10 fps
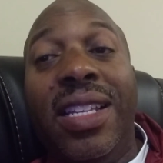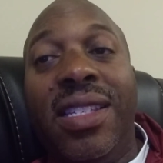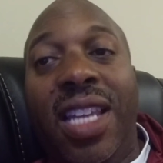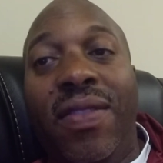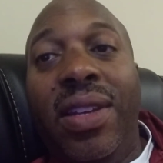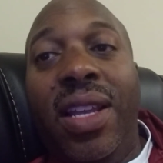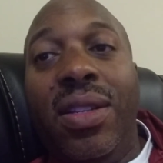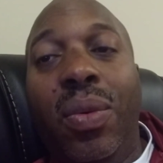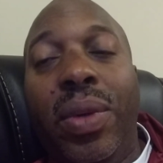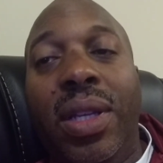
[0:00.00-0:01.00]
7
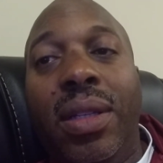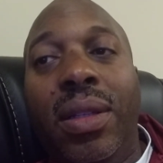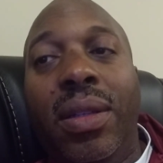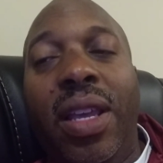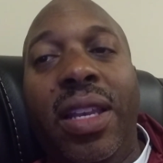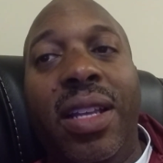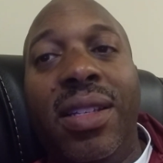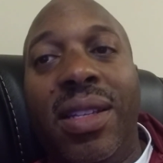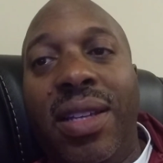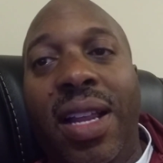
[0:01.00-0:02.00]
days a week. It
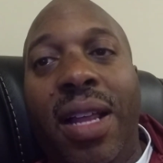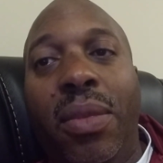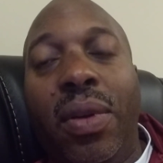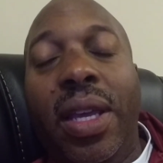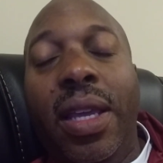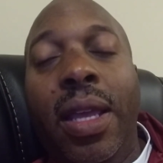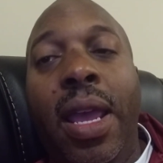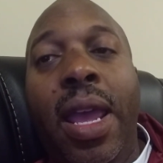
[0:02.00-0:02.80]
doesn't stop, okay?